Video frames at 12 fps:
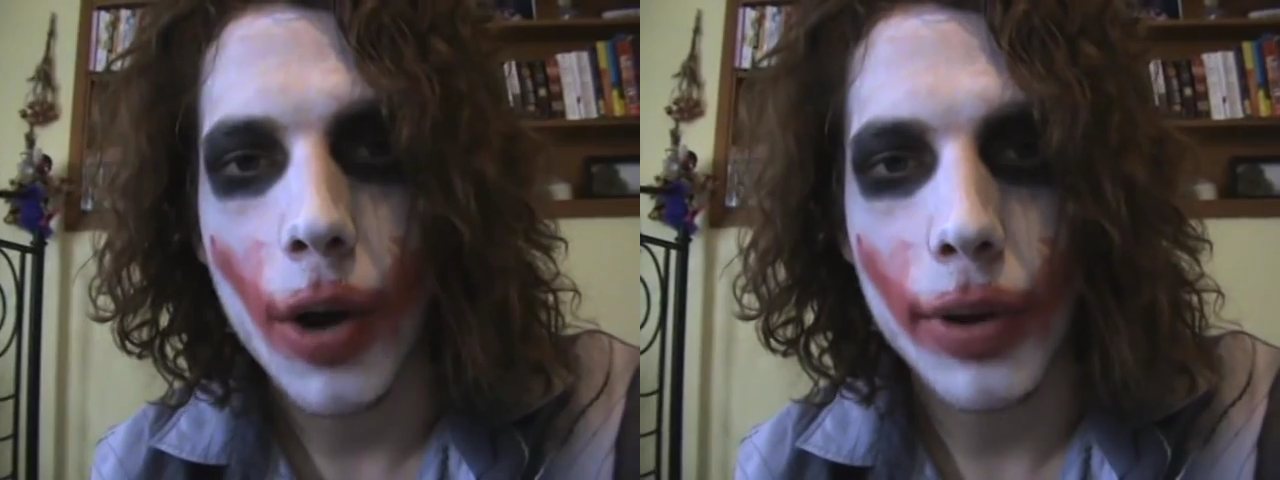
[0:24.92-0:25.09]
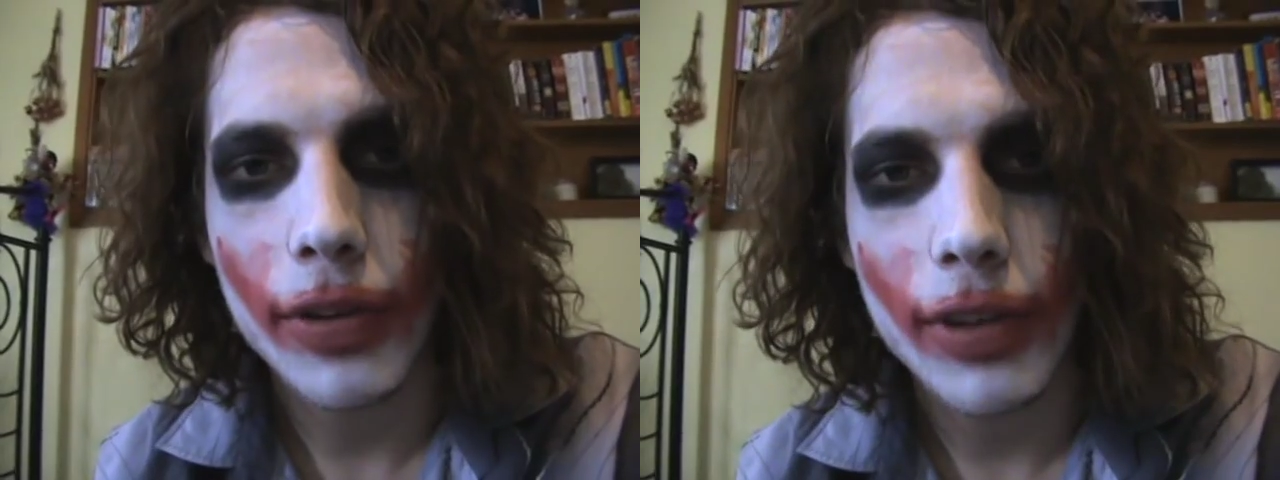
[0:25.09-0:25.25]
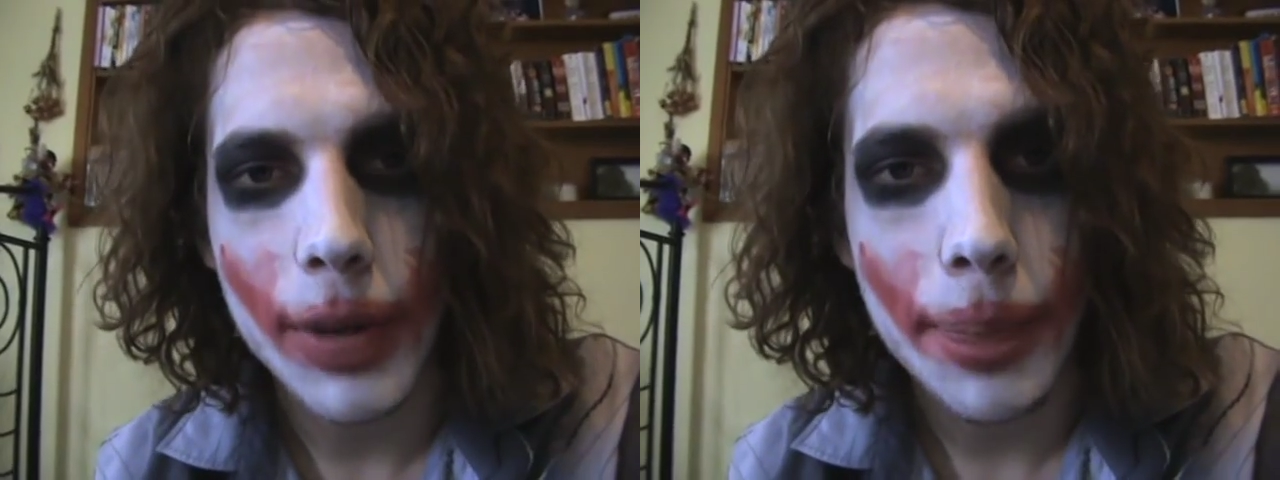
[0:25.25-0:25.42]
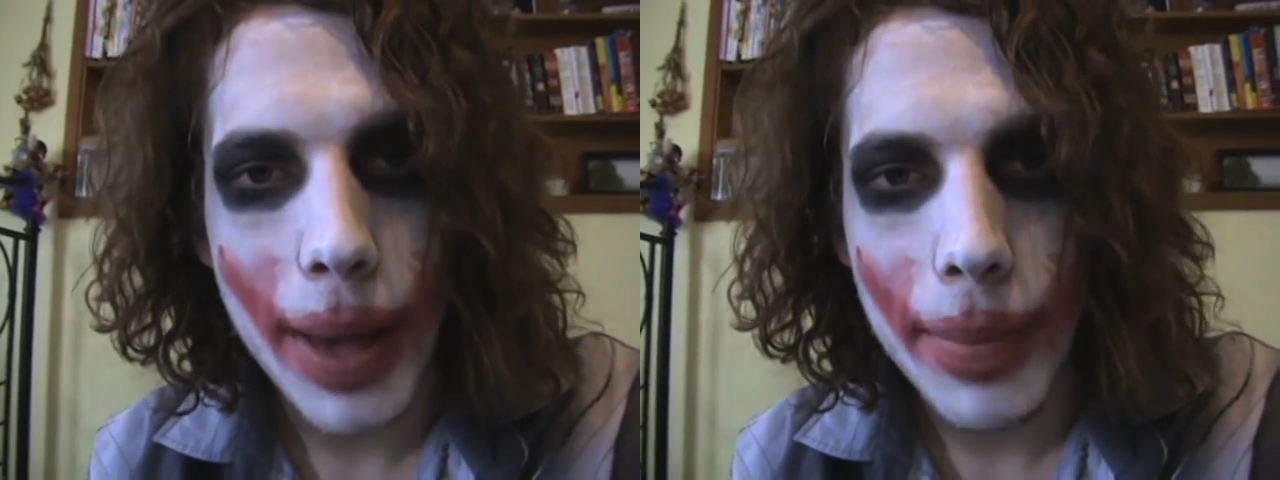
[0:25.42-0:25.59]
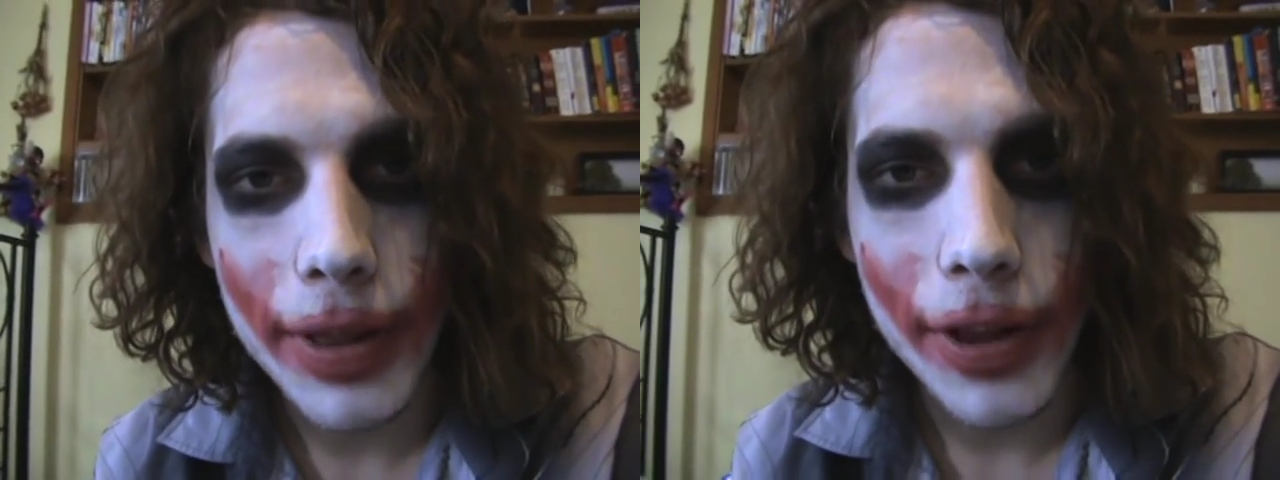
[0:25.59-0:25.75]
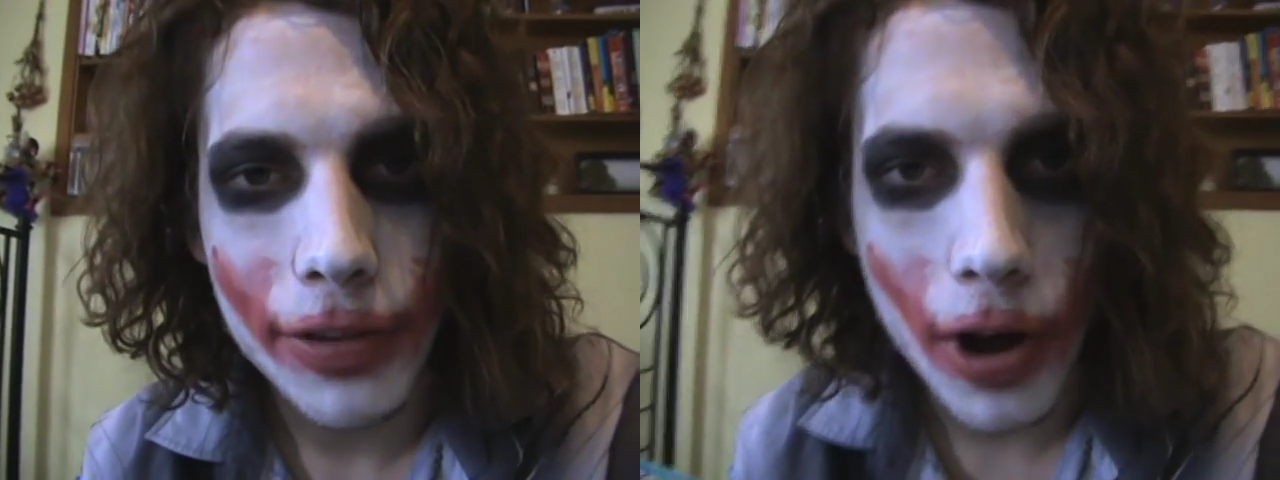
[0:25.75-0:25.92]
I went to see
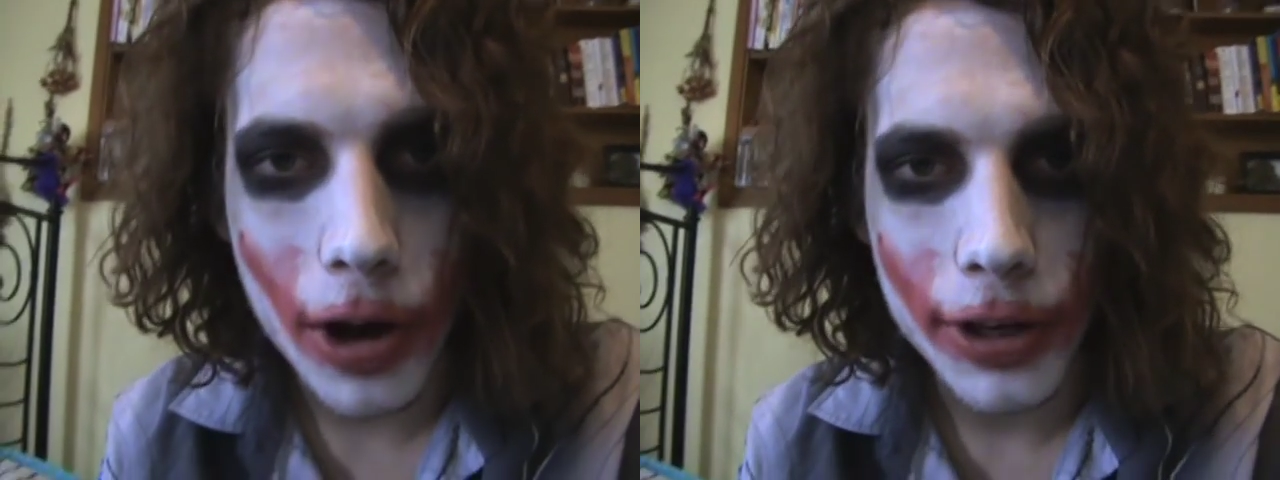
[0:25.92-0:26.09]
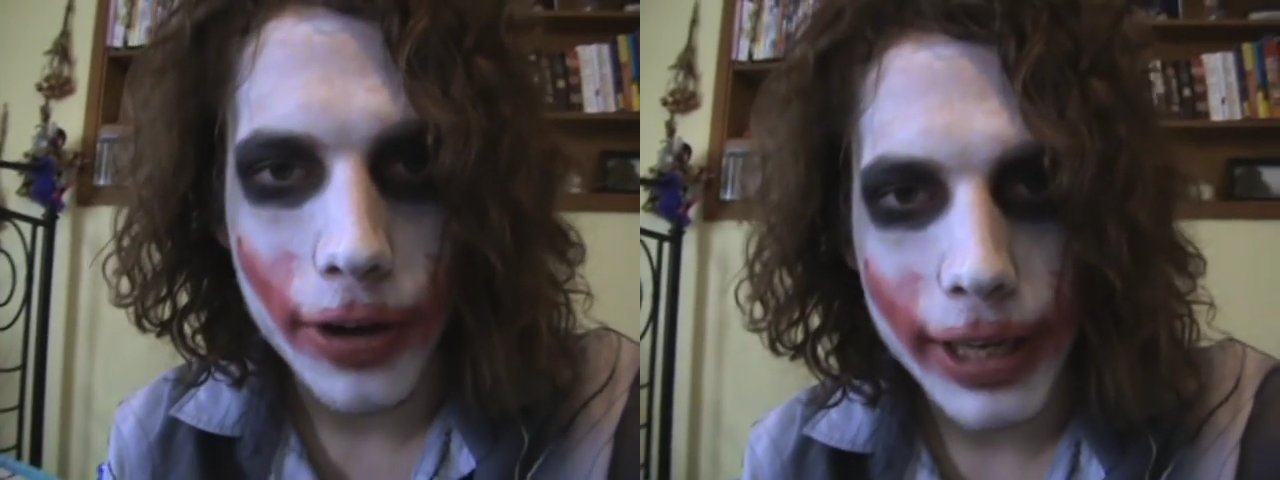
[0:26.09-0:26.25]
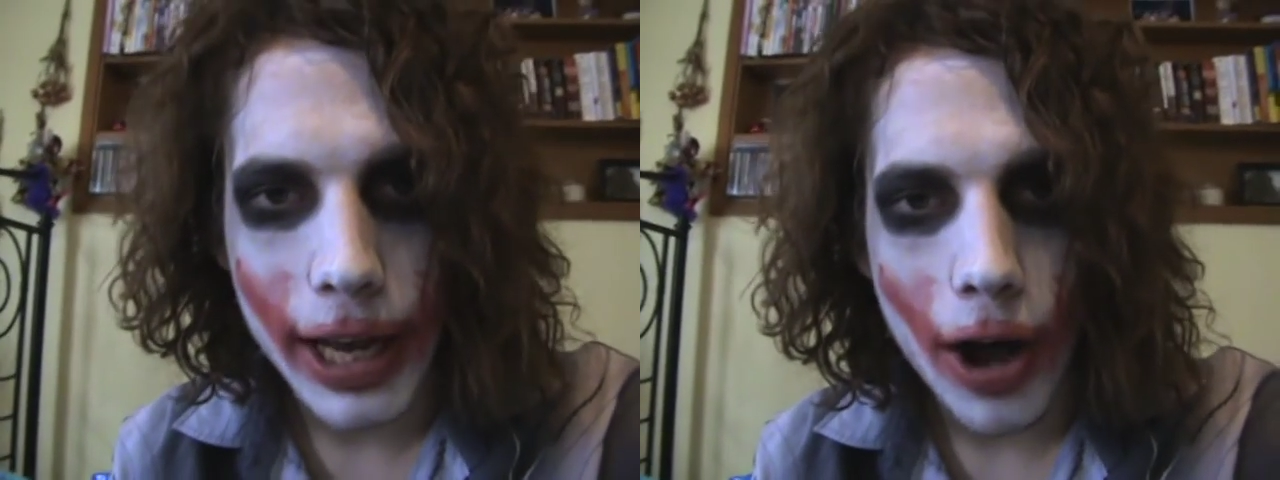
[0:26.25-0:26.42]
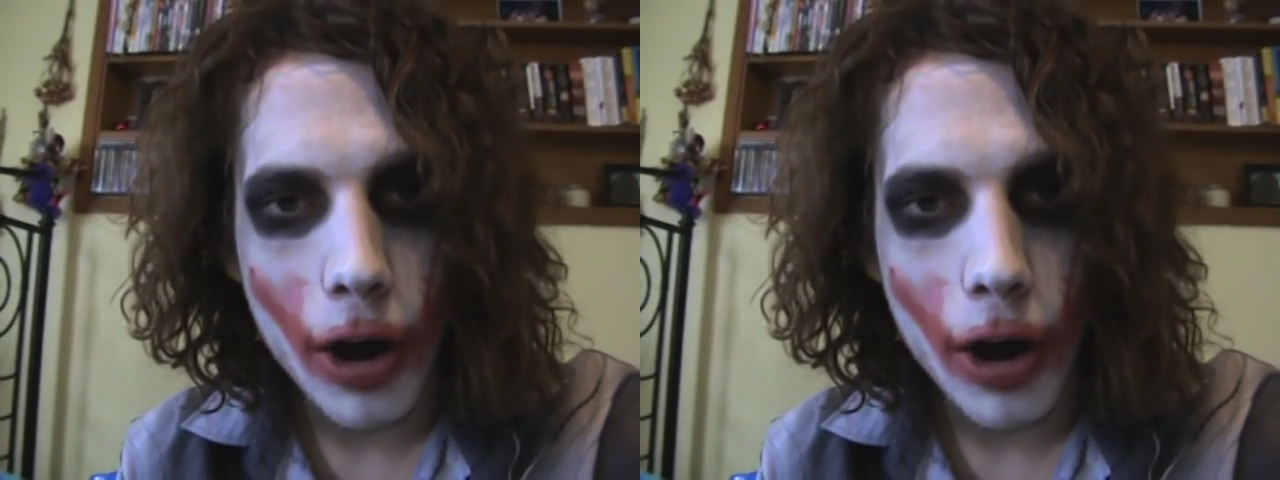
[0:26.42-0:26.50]
Batman the Dark Knight at